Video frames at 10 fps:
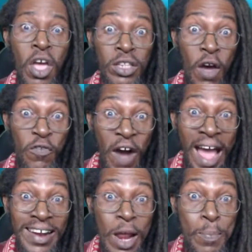the
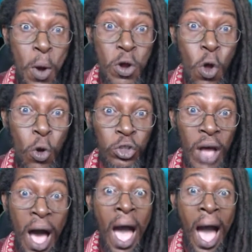violent
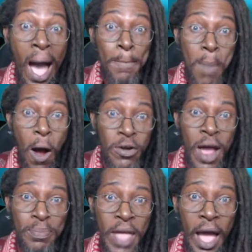producer, and broke
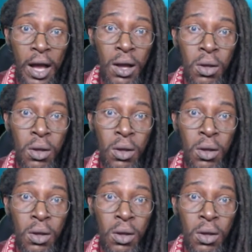them neck.